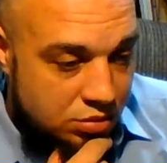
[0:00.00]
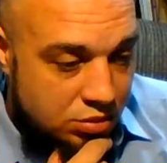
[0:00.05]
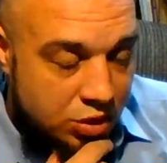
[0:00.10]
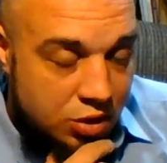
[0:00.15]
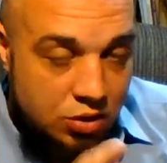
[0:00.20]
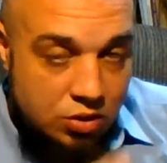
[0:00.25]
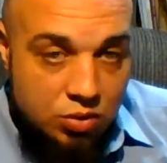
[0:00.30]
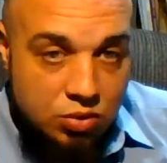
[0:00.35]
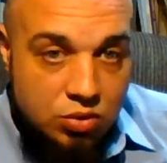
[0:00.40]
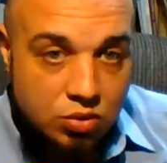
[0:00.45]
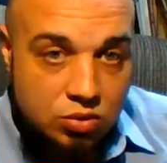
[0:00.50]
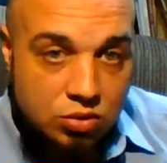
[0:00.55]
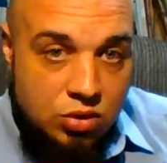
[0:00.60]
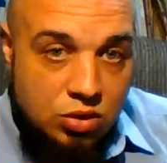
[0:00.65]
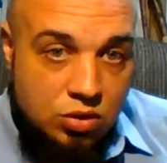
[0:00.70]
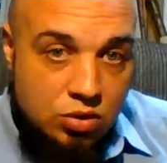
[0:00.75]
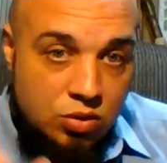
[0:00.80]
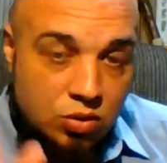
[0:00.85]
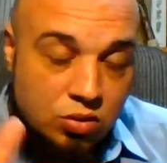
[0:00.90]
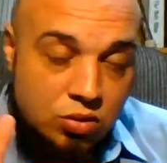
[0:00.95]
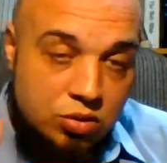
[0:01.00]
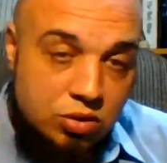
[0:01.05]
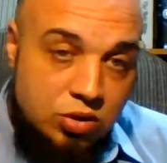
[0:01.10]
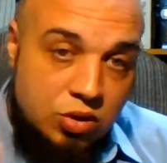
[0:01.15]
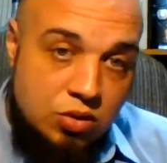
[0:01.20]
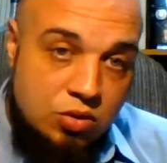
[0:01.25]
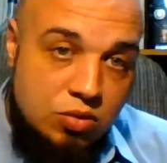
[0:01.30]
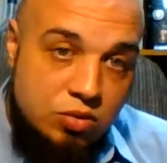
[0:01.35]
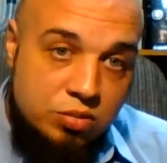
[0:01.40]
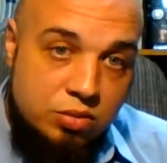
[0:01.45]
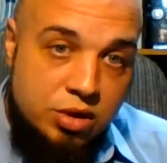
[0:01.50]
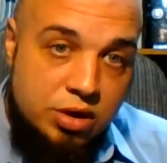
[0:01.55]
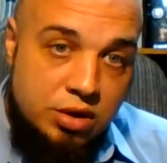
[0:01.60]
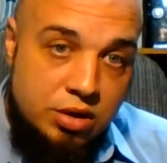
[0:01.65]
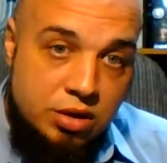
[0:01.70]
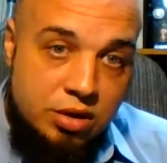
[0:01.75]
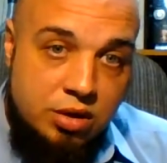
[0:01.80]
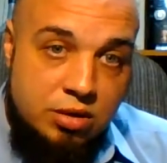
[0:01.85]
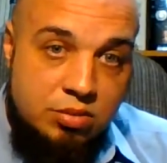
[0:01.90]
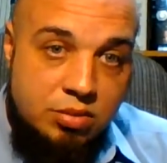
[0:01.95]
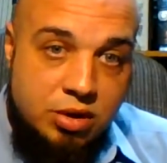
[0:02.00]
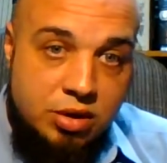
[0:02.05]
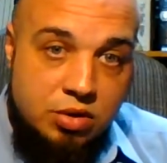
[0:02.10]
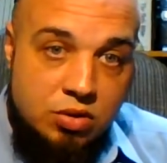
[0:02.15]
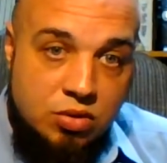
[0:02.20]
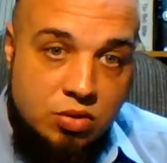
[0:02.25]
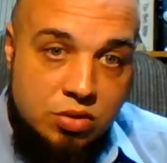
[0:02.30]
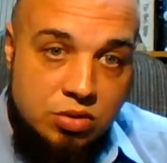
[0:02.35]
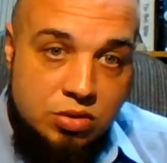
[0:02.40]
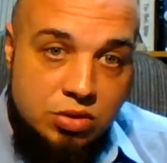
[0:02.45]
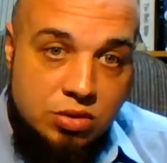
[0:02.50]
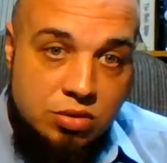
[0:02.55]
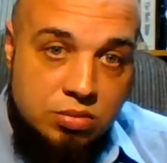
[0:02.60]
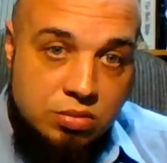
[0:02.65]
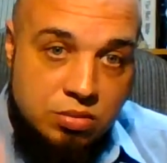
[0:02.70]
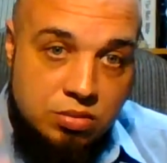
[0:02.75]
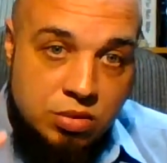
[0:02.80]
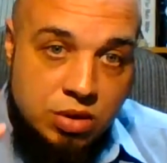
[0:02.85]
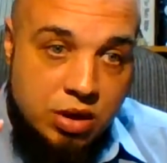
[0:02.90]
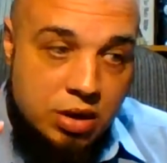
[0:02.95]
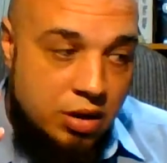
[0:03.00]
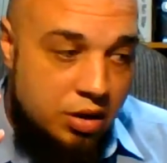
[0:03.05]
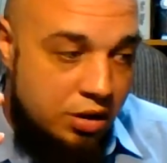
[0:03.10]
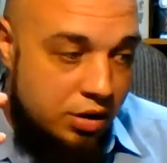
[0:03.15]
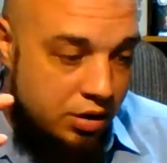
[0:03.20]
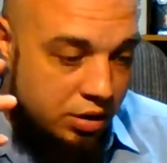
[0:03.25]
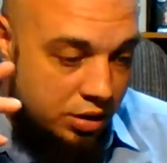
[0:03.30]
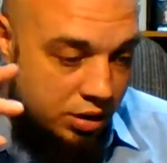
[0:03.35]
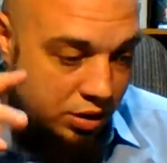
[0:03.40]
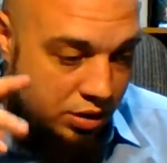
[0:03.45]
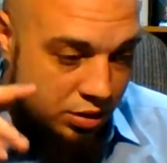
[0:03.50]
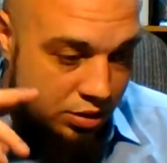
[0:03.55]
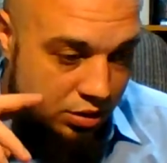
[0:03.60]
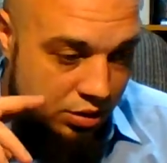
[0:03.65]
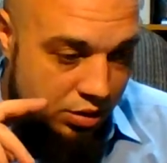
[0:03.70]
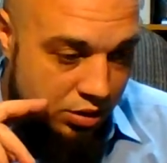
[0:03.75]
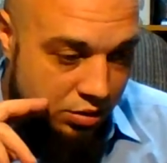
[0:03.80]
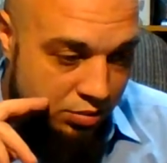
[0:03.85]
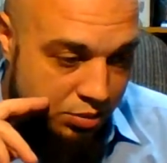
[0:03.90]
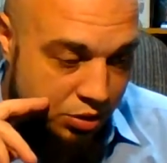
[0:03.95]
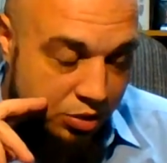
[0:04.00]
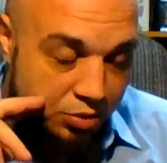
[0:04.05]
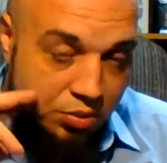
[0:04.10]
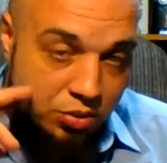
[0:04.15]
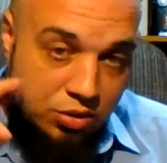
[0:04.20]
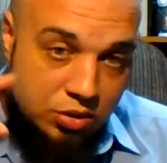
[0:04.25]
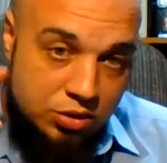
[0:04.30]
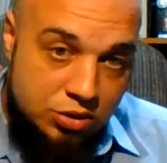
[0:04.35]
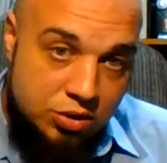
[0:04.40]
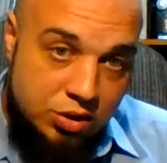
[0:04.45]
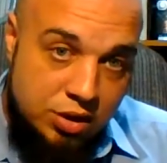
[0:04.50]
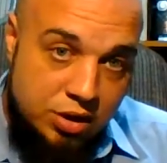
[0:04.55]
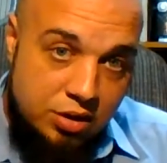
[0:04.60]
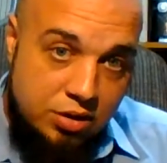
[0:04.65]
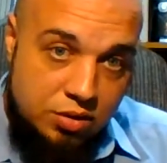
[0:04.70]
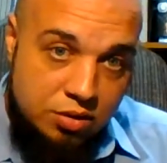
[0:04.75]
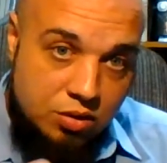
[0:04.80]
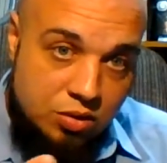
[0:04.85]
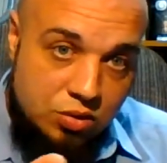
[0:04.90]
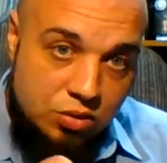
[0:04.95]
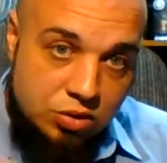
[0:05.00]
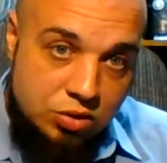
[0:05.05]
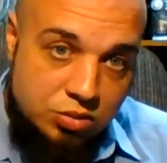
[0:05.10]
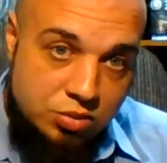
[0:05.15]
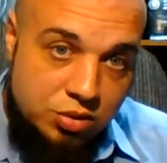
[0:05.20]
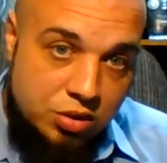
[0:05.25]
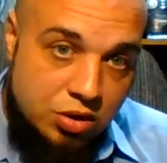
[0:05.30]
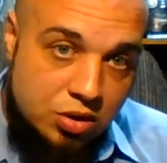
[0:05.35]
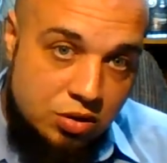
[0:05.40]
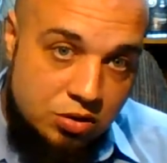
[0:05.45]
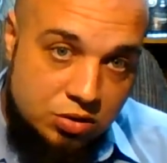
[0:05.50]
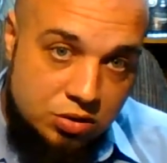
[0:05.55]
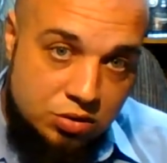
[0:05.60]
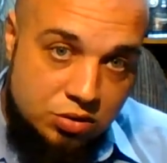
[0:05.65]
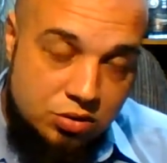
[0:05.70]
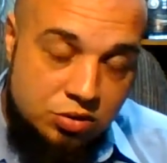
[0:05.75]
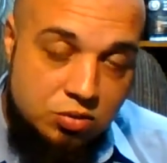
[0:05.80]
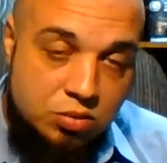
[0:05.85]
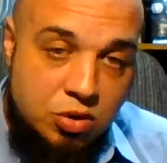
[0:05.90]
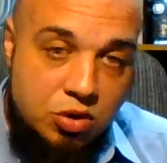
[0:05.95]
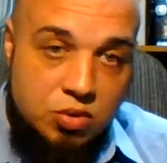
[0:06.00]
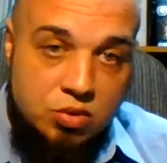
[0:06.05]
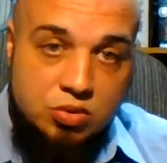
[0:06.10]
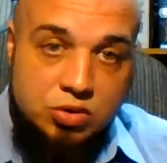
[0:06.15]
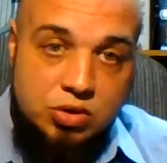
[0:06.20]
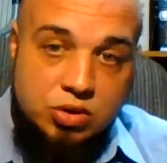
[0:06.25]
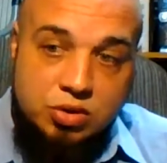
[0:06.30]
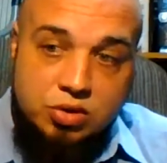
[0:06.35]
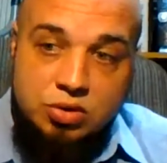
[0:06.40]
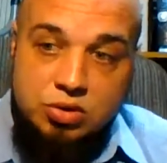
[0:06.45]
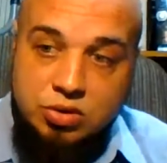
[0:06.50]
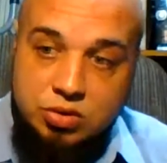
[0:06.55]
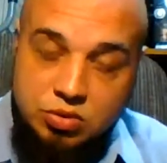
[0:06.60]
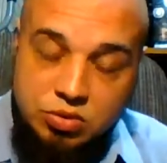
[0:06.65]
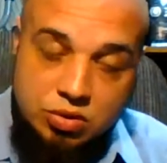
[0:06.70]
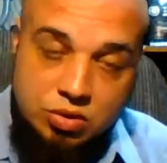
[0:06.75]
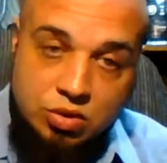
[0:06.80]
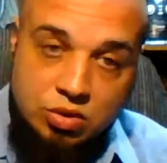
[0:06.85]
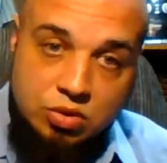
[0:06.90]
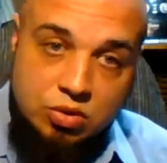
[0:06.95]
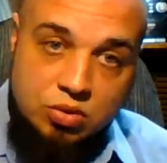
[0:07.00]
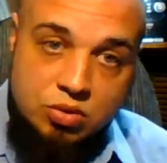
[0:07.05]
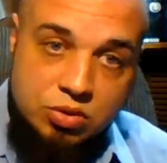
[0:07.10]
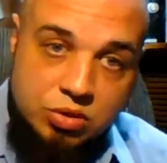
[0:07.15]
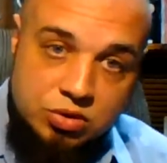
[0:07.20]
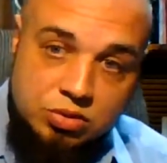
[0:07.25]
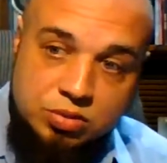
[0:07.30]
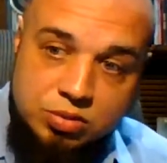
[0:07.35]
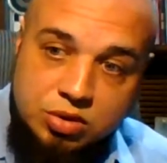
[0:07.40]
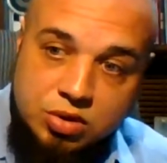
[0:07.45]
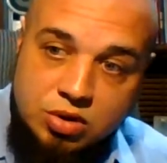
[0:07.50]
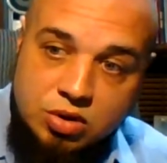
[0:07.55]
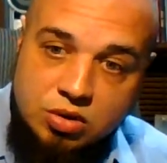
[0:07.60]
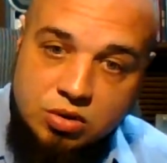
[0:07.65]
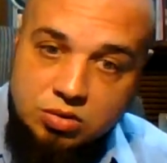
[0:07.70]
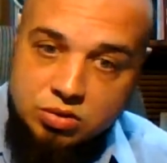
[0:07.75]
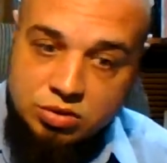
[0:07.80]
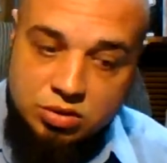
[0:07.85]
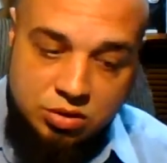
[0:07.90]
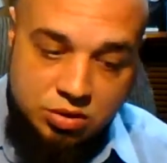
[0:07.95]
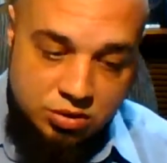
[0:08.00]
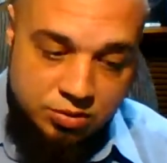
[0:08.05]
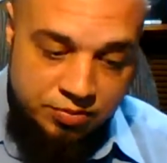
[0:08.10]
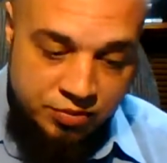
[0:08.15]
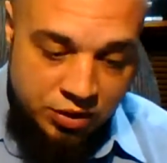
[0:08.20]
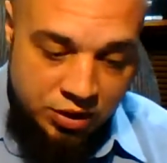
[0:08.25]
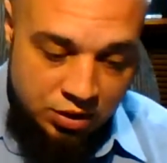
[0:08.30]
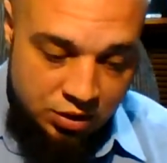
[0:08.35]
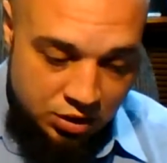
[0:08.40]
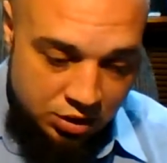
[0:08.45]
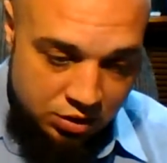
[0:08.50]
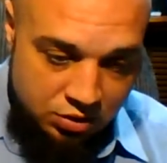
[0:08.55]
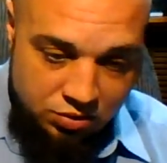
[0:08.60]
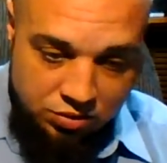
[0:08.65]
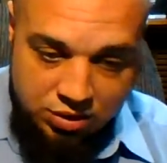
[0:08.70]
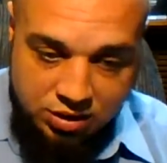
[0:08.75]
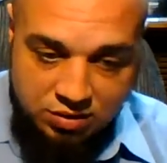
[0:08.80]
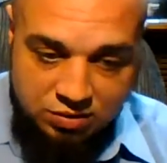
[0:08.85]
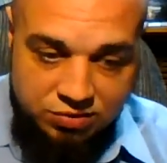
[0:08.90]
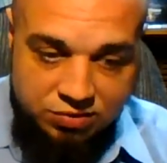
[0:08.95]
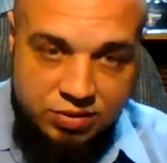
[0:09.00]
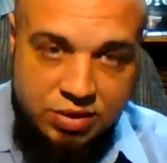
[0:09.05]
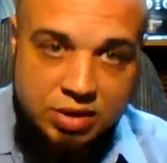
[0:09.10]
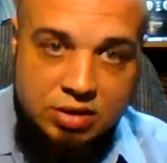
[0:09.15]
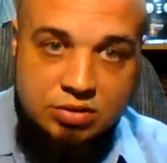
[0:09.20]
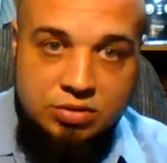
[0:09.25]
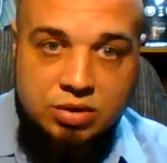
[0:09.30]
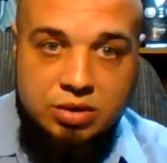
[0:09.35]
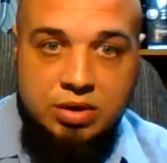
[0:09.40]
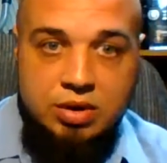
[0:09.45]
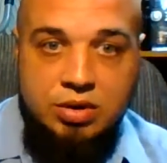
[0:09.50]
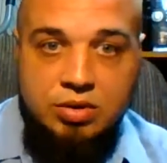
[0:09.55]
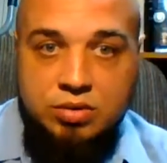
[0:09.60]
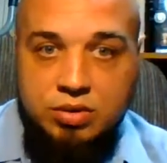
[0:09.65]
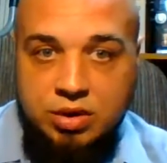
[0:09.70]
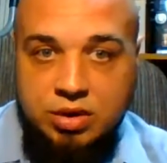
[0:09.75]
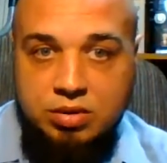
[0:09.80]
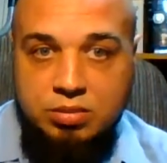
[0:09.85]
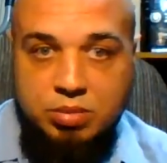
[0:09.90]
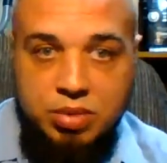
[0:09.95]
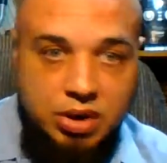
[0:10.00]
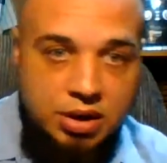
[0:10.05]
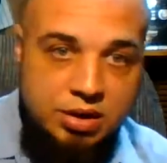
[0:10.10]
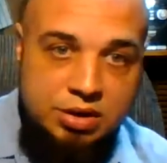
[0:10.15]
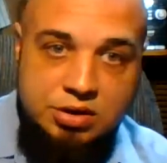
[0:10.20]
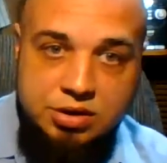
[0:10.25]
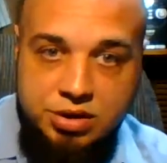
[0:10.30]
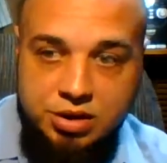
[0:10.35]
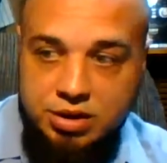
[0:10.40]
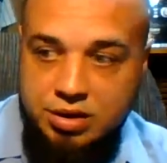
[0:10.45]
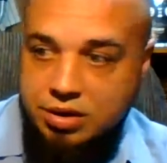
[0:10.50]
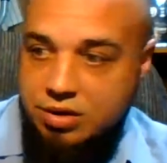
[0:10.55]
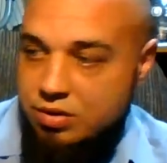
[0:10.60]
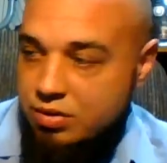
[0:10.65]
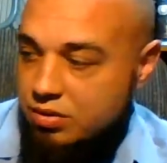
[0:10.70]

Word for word: no, the Lord told me to keep my doors open and and people are saying, oh, it's because it's a small church, or oh, it's because uh, you don't have faith that he'll get a paycheck.